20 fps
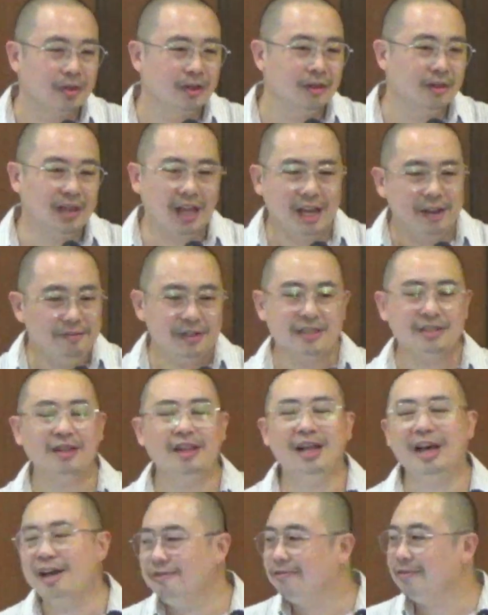Life is
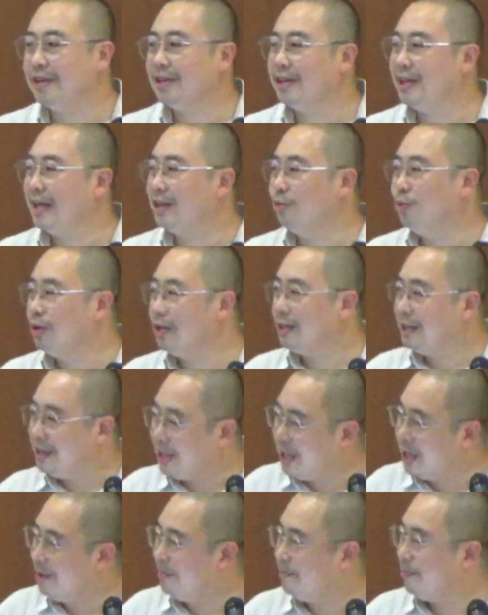life, it, it will
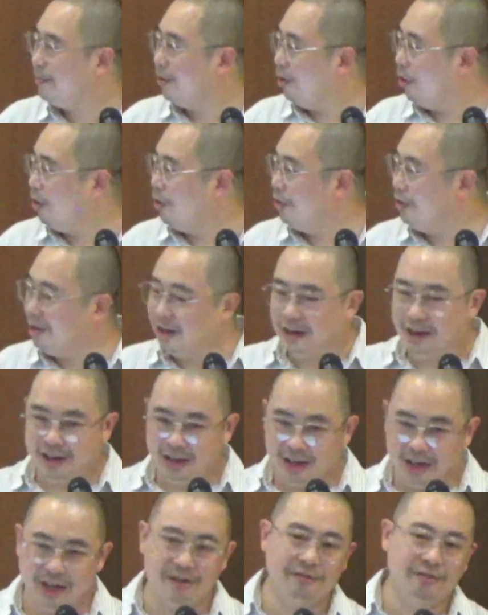keep on
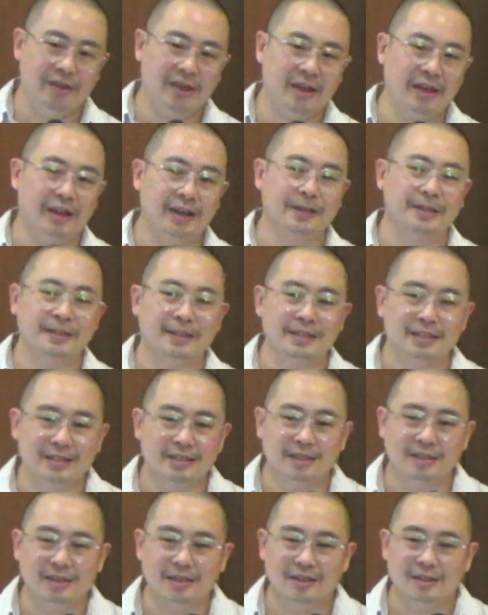living
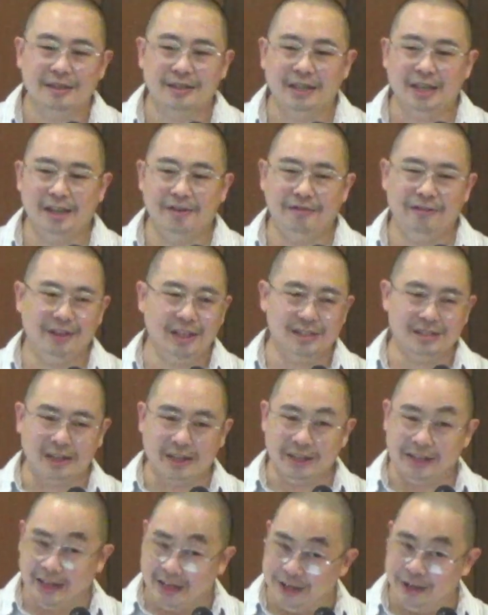if it is
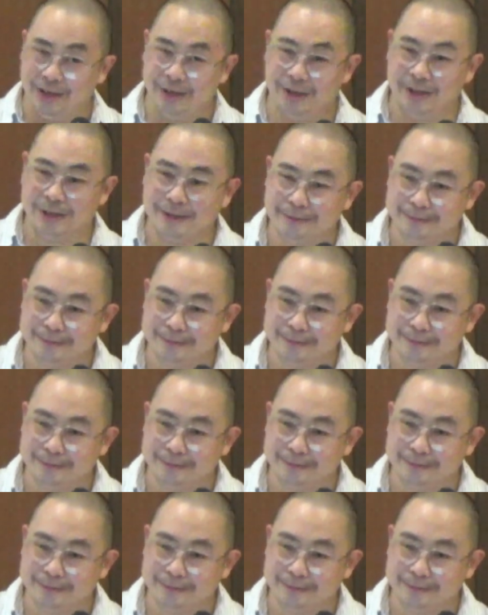unhindered.